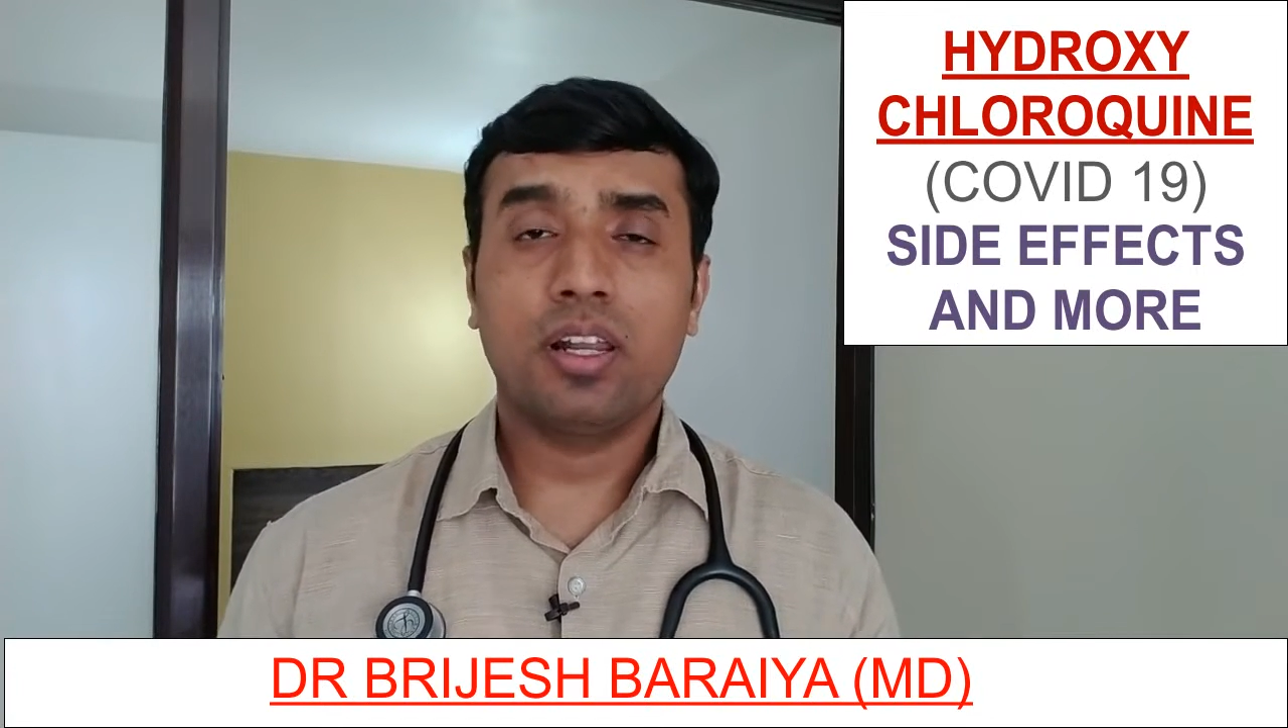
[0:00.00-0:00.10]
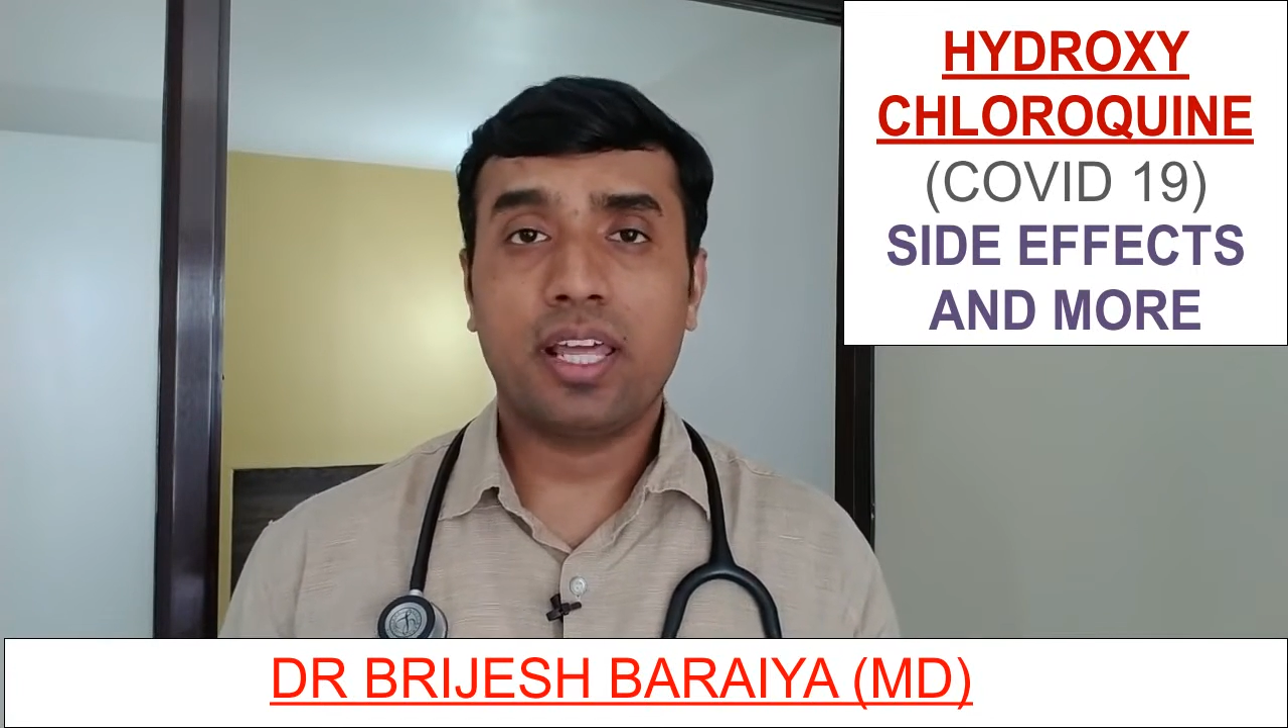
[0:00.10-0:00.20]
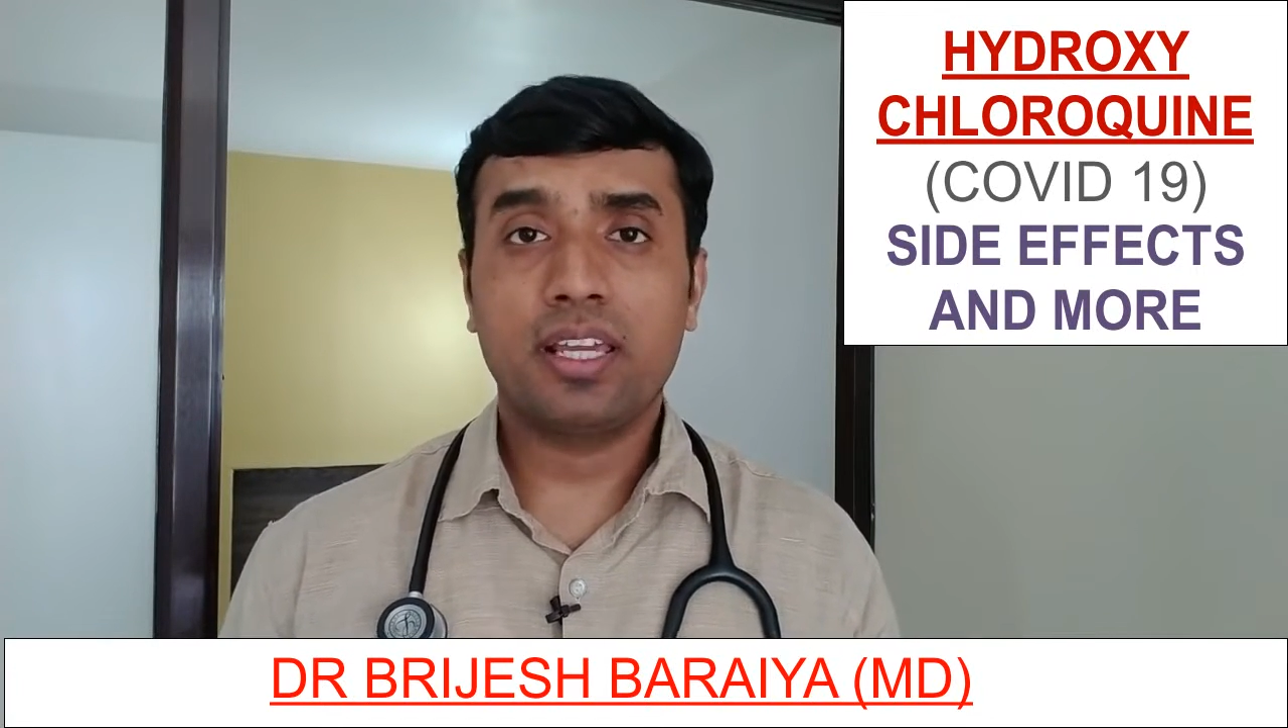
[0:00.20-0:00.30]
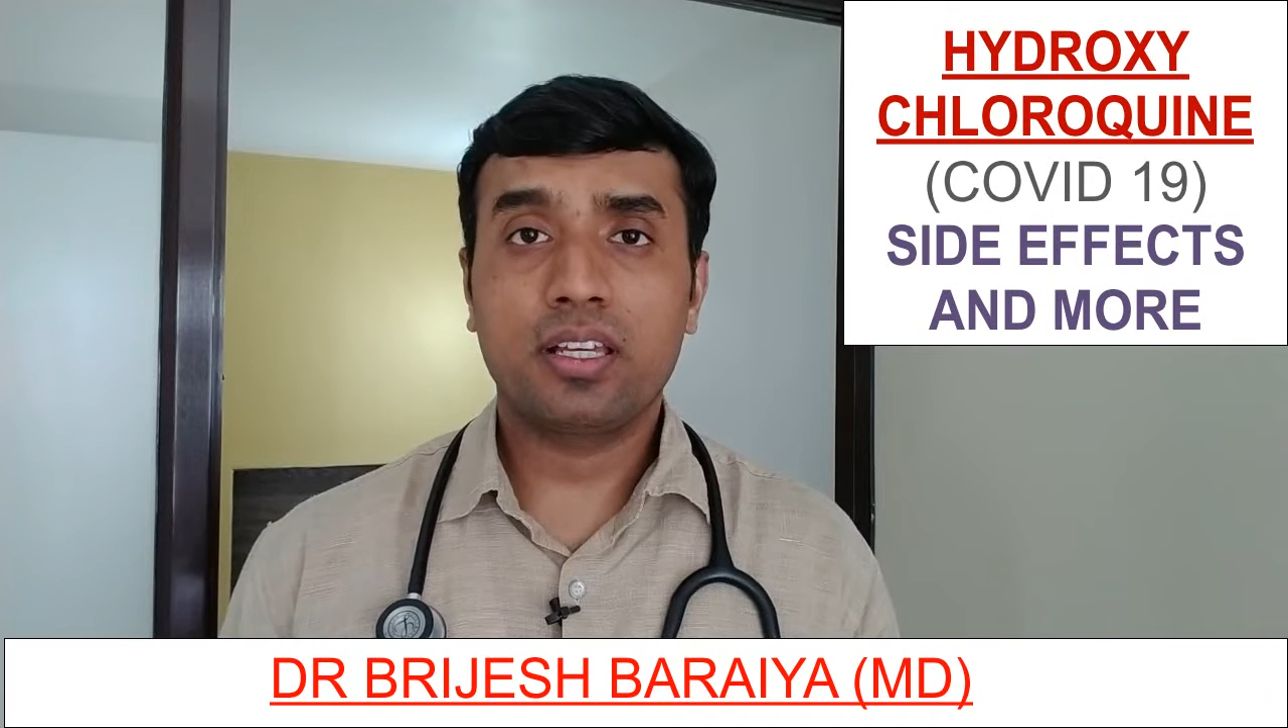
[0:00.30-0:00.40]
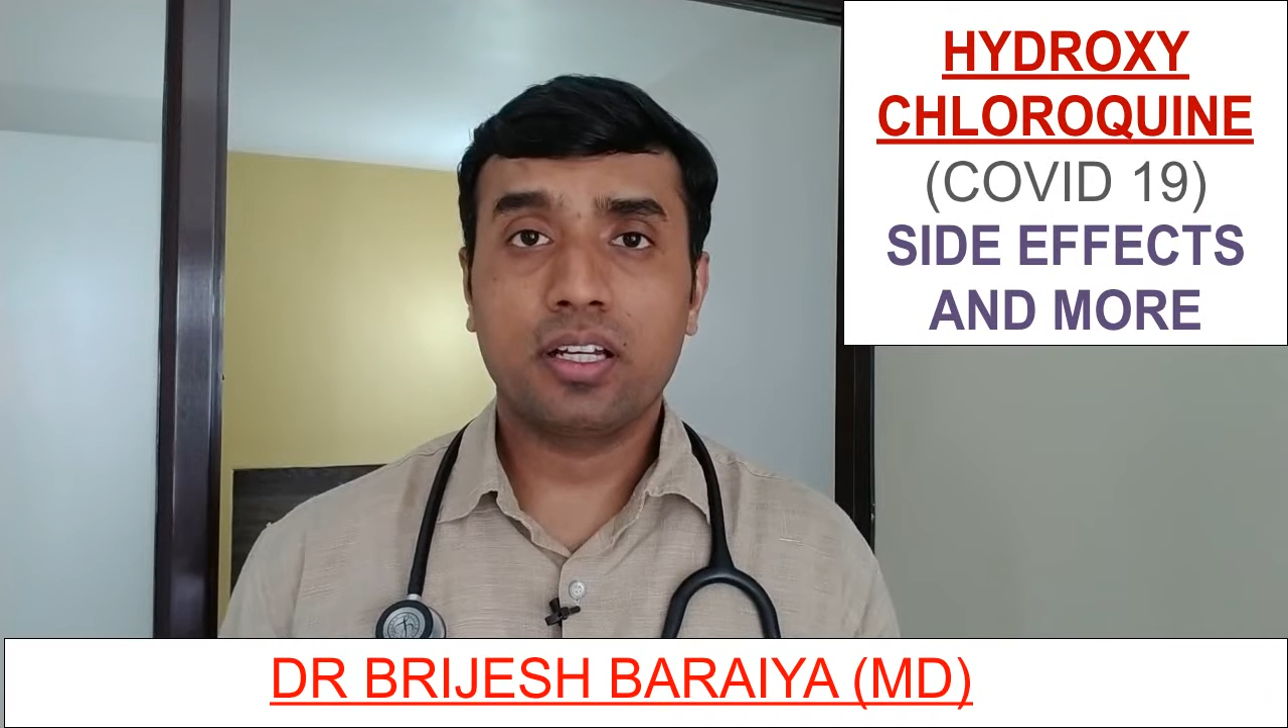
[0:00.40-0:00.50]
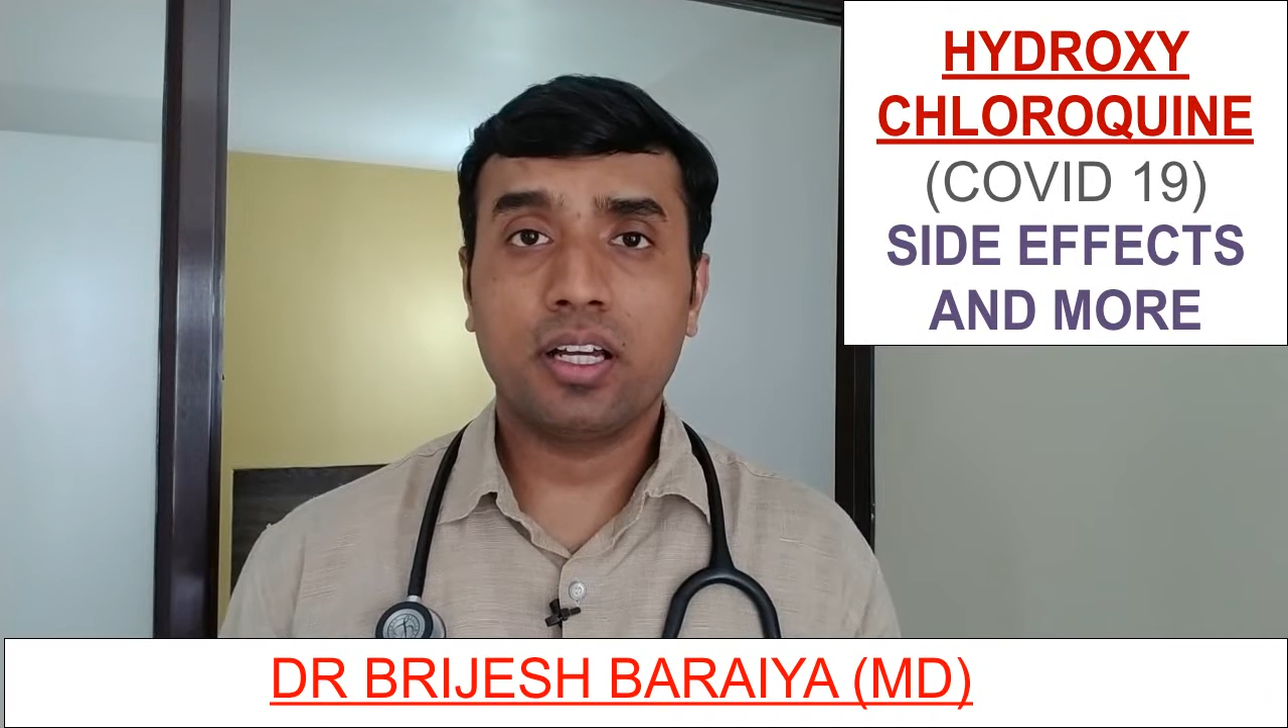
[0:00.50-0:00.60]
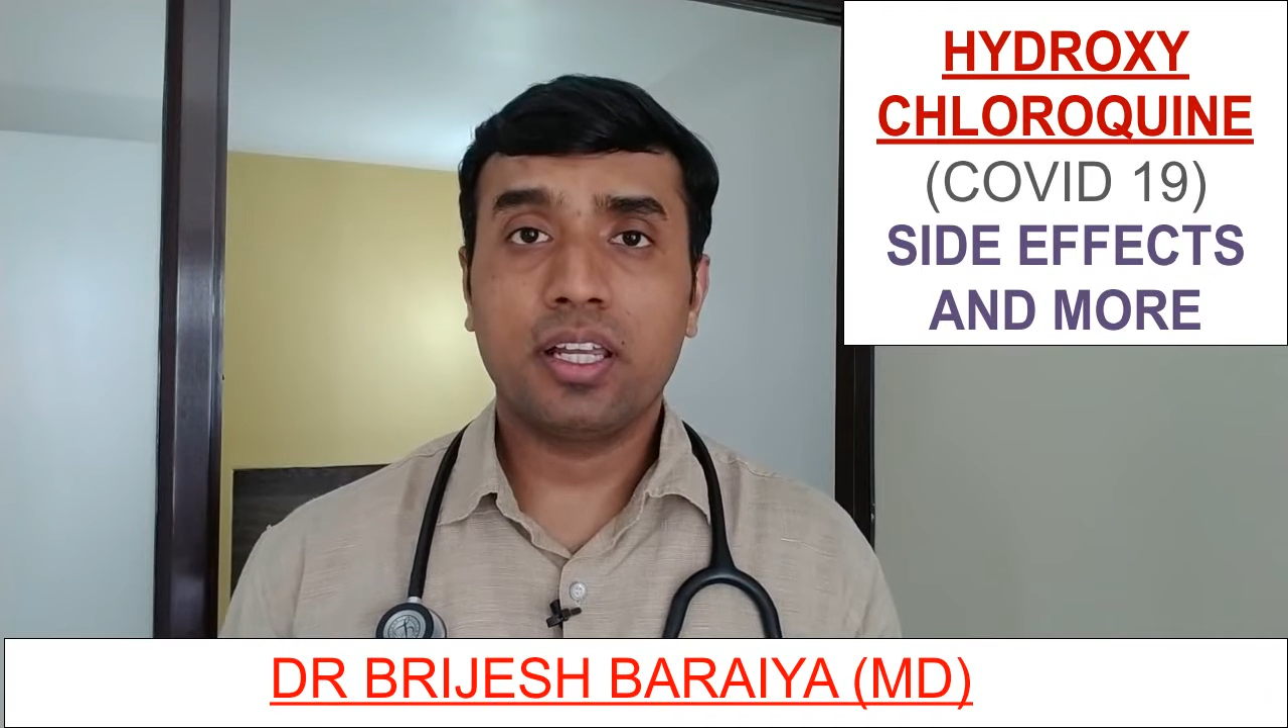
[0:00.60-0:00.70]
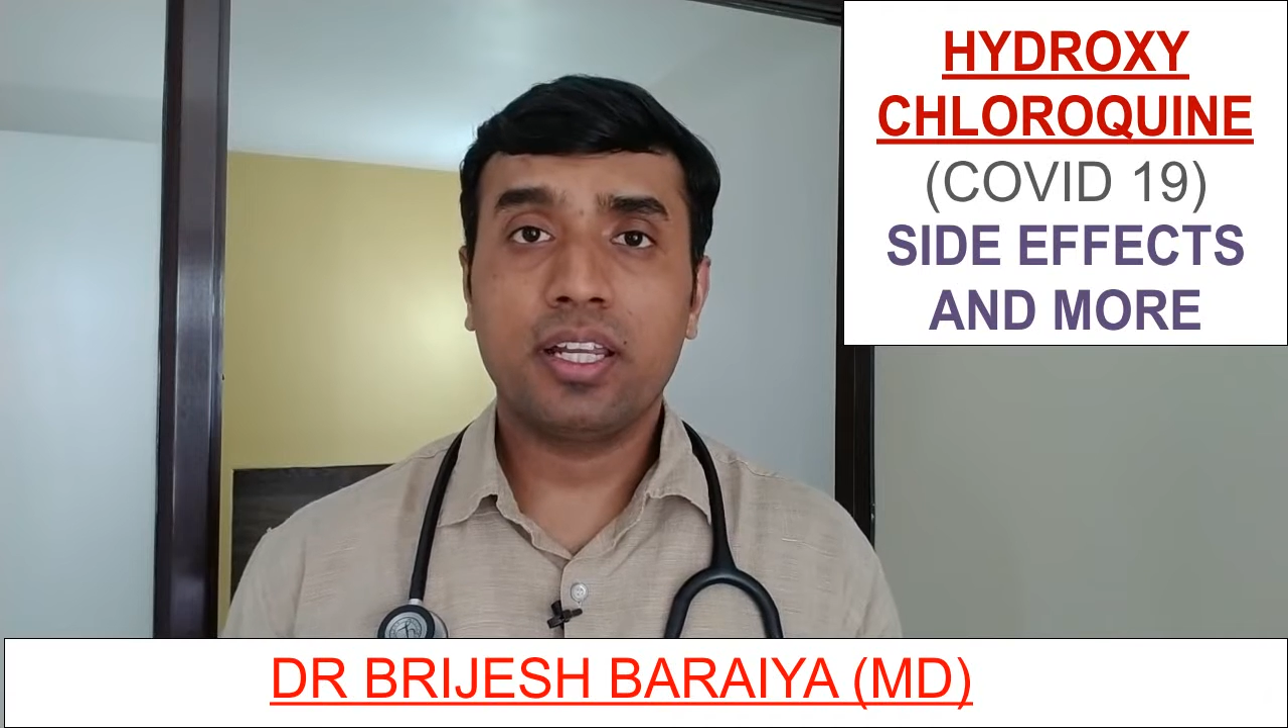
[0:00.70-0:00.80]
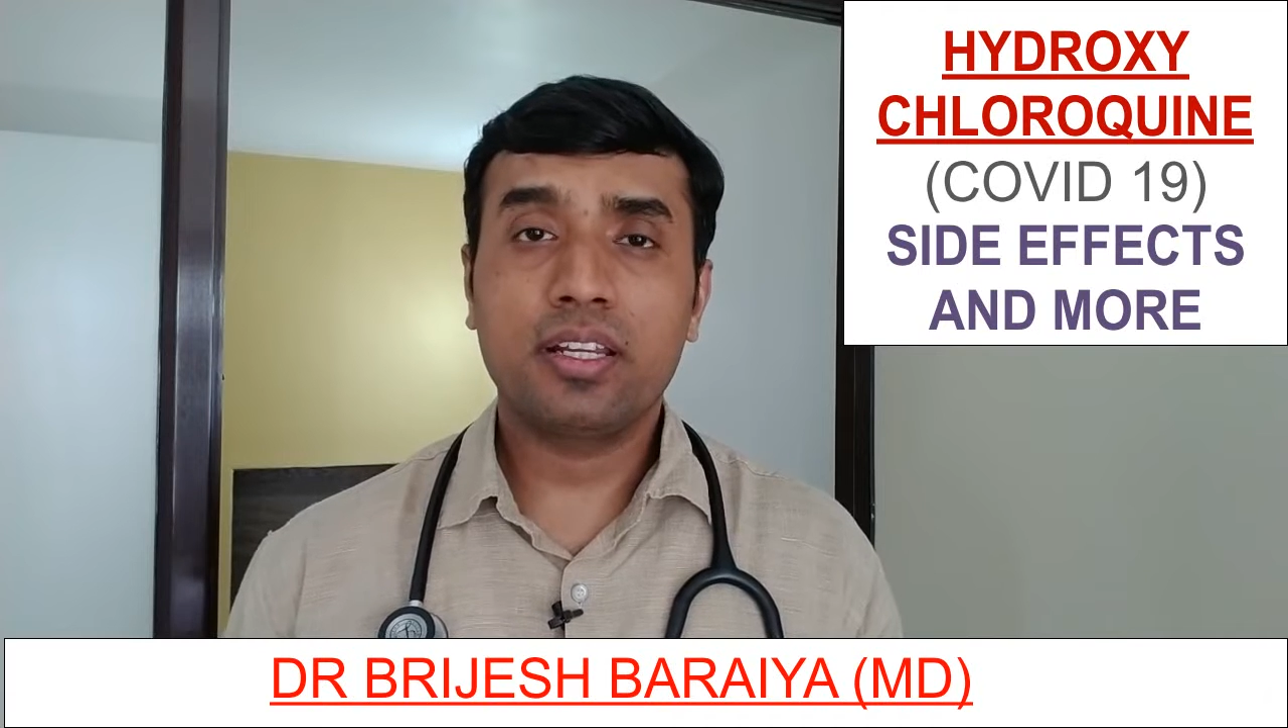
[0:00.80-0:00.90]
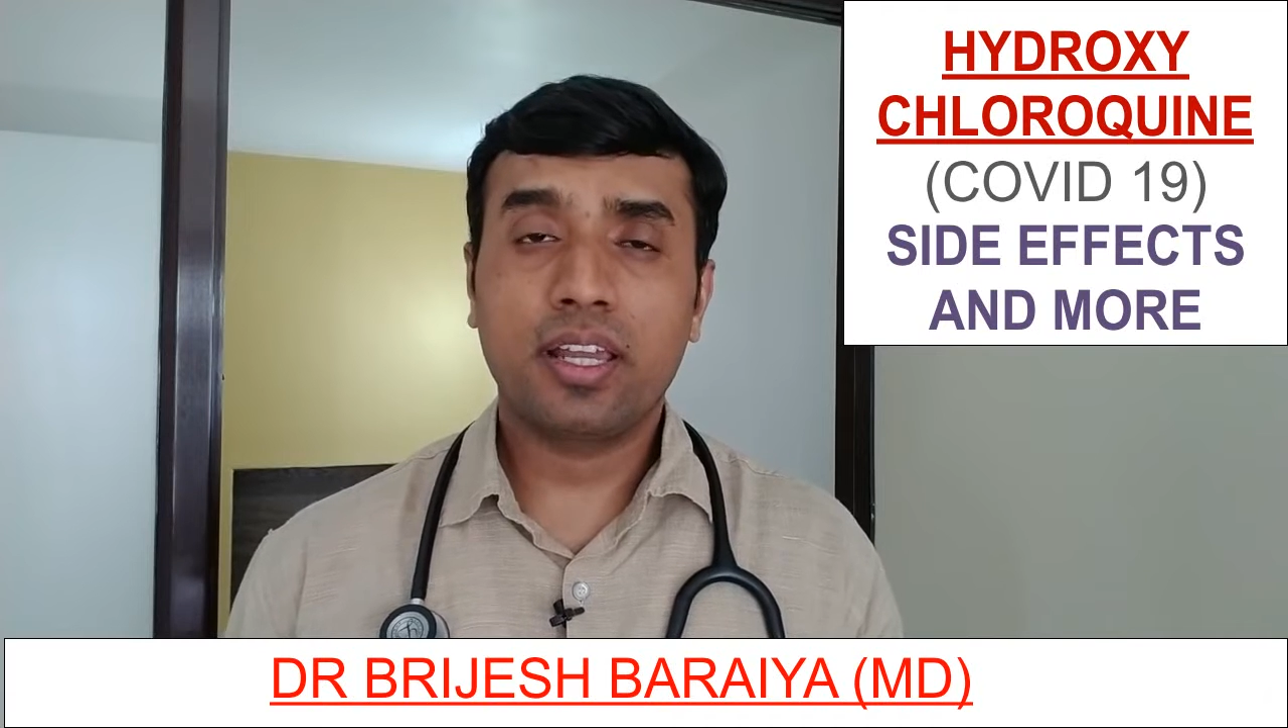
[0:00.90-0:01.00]
like
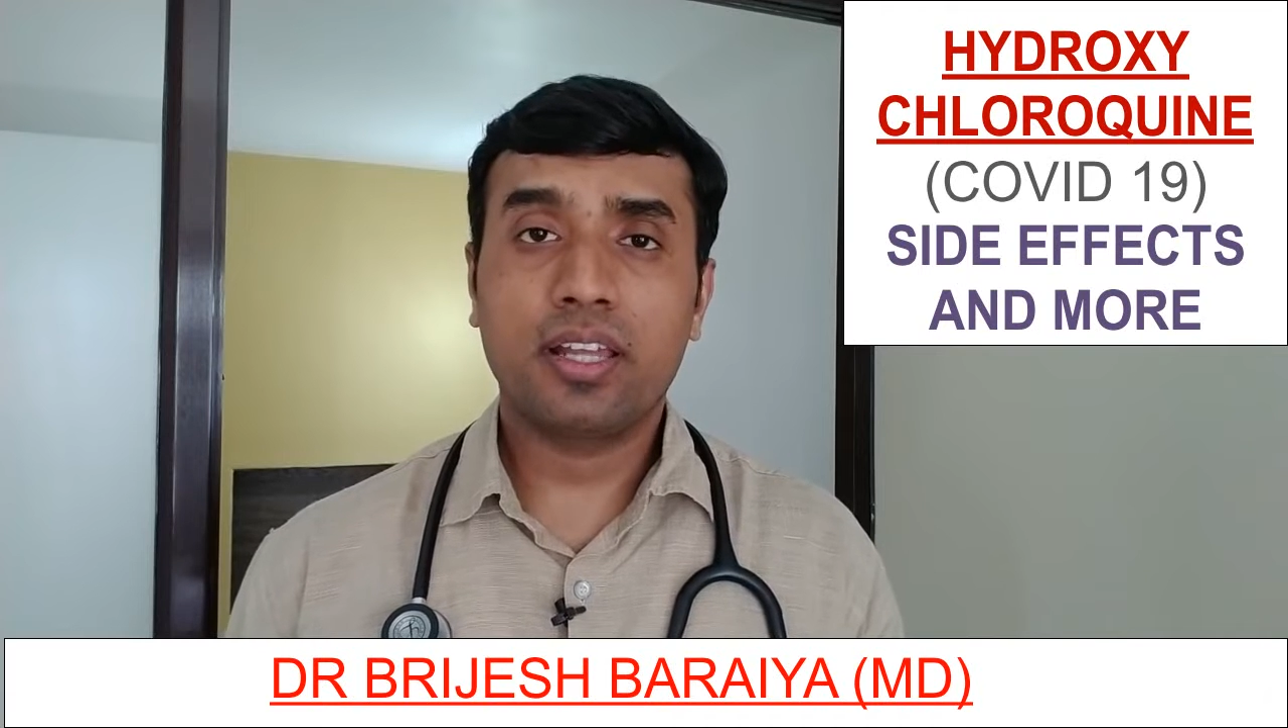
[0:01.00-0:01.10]
it